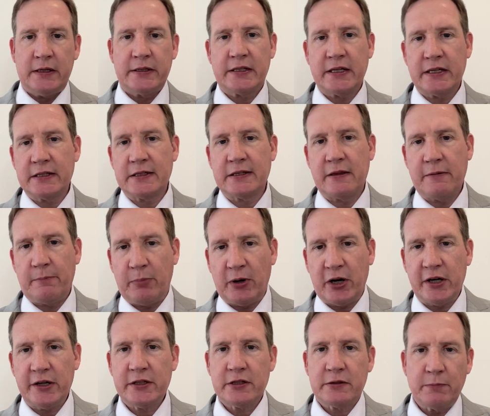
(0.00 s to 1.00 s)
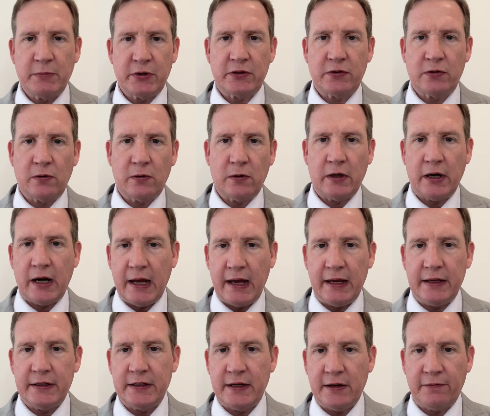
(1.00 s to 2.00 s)
Since the bonds mature
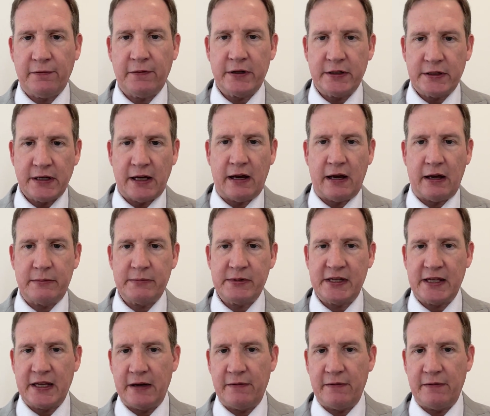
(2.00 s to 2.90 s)
at different times,